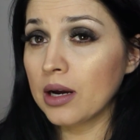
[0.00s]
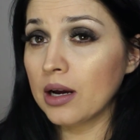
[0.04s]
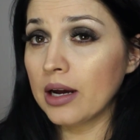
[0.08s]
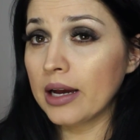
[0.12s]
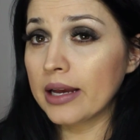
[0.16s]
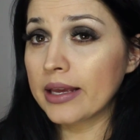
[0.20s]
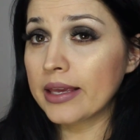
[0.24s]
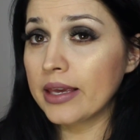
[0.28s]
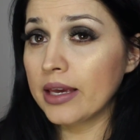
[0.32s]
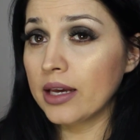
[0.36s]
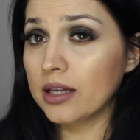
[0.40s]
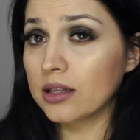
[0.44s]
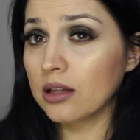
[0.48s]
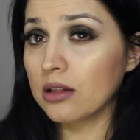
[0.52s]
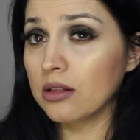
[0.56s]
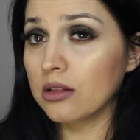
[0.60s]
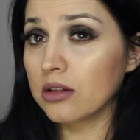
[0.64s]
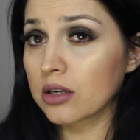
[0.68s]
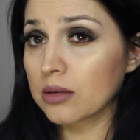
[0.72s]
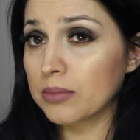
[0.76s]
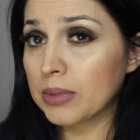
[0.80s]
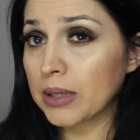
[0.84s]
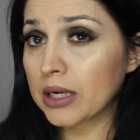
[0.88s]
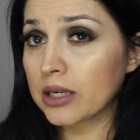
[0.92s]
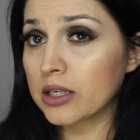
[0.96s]
again, a
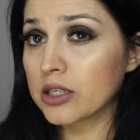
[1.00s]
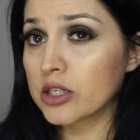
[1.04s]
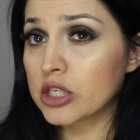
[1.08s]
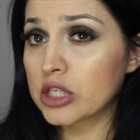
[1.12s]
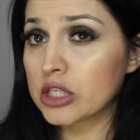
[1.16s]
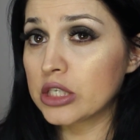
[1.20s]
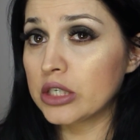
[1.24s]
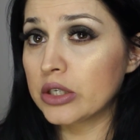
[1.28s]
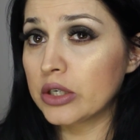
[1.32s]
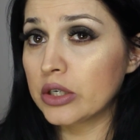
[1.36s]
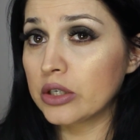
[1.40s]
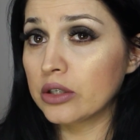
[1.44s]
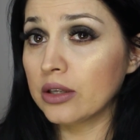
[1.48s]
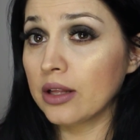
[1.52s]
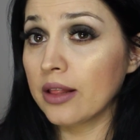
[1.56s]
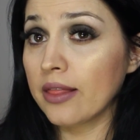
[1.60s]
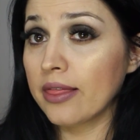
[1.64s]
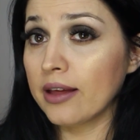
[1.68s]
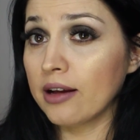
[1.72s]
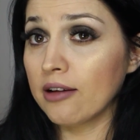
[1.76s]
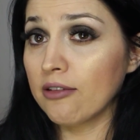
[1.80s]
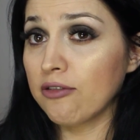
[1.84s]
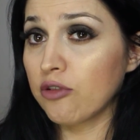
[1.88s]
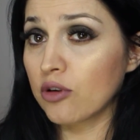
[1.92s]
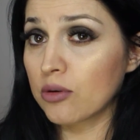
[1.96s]
little bit concerned
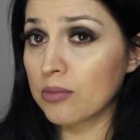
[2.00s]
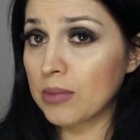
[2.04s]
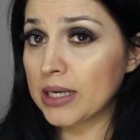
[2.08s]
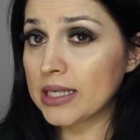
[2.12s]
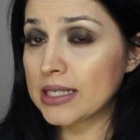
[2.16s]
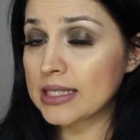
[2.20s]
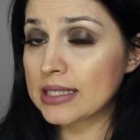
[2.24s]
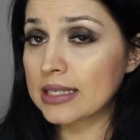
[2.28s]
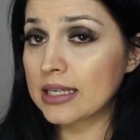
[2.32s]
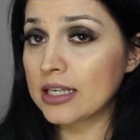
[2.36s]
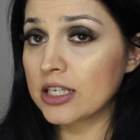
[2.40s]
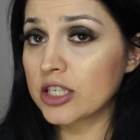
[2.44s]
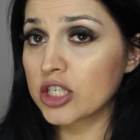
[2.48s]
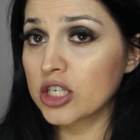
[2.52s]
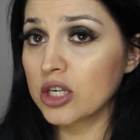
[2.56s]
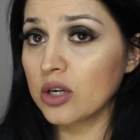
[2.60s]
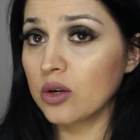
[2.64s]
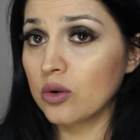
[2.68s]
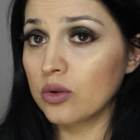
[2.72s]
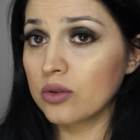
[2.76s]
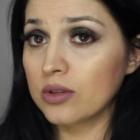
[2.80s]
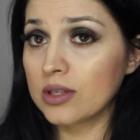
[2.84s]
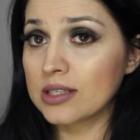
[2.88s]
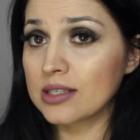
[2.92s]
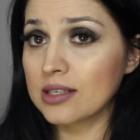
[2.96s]
that for my skin
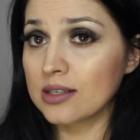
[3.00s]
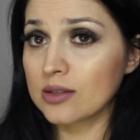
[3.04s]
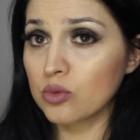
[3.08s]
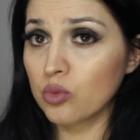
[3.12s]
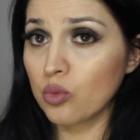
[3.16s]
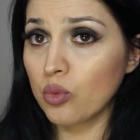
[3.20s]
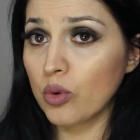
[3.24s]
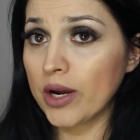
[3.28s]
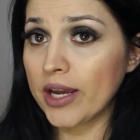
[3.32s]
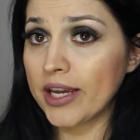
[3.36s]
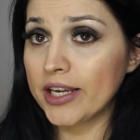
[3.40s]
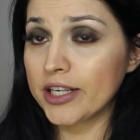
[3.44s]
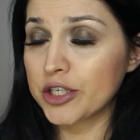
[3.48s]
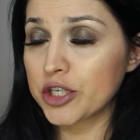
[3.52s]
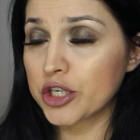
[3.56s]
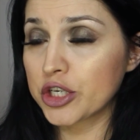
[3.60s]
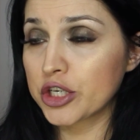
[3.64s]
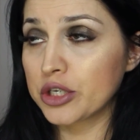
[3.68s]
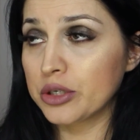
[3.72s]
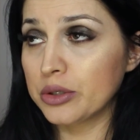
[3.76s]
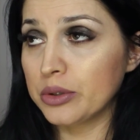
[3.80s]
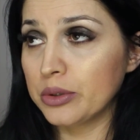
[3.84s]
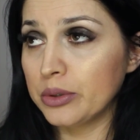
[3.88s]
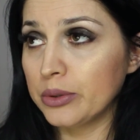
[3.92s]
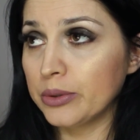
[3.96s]
tone, this is way
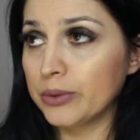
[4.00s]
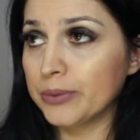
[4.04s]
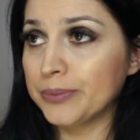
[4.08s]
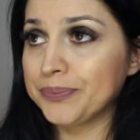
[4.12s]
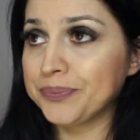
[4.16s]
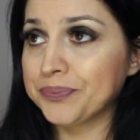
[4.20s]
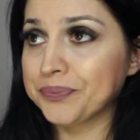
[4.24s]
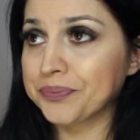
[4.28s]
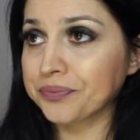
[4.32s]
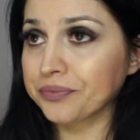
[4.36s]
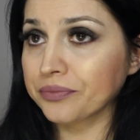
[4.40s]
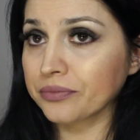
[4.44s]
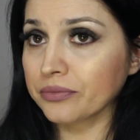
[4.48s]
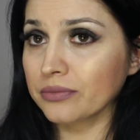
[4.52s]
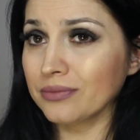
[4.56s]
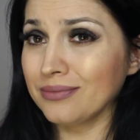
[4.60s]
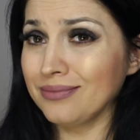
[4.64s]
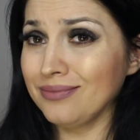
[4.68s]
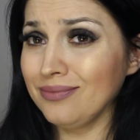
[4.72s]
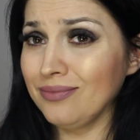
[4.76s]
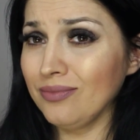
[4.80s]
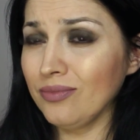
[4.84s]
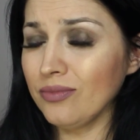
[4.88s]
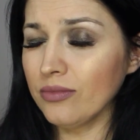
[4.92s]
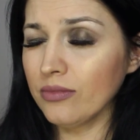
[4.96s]
too
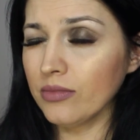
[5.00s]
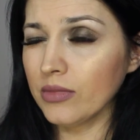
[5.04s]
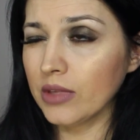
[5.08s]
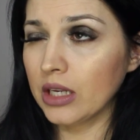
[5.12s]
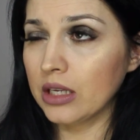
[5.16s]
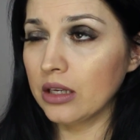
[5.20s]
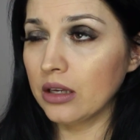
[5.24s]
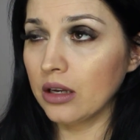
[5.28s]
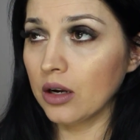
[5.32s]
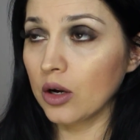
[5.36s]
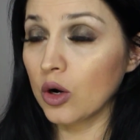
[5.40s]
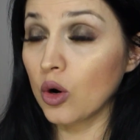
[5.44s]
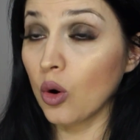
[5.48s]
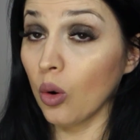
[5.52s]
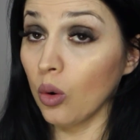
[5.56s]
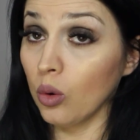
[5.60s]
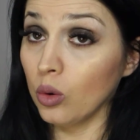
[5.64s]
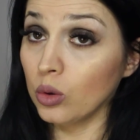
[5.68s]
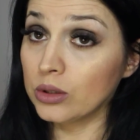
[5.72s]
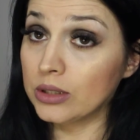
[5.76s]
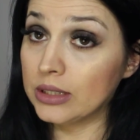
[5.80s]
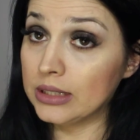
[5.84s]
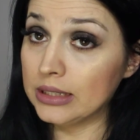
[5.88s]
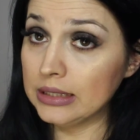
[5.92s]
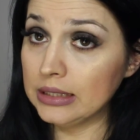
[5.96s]

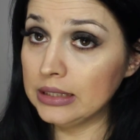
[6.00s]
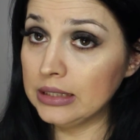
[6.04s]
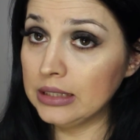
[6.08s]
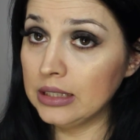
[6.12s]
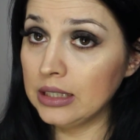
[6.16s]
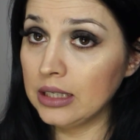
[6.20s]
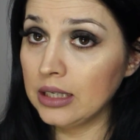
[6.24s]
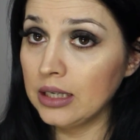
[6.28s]
golden.